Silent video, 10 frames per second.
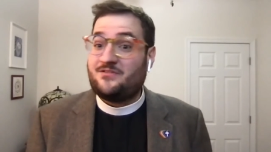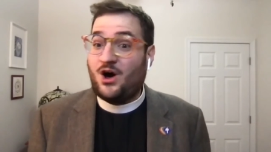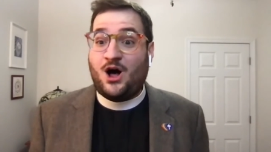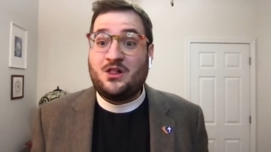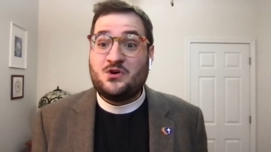
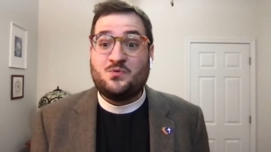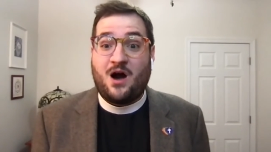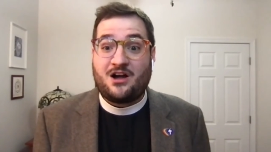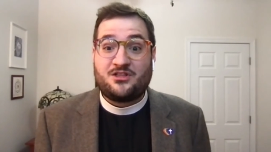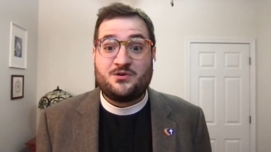all who
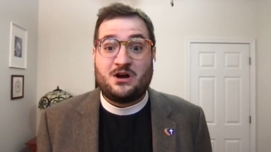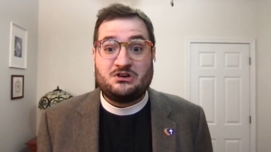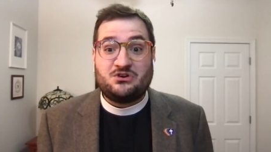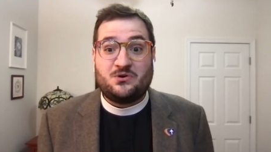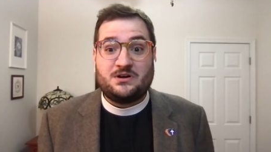walk through our
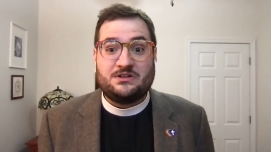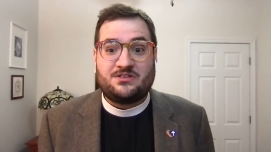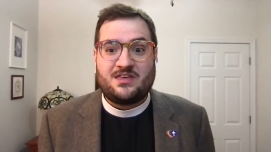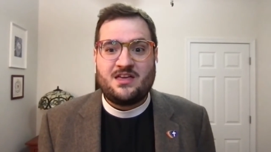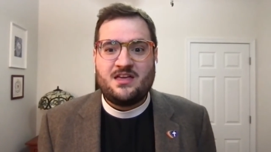doors.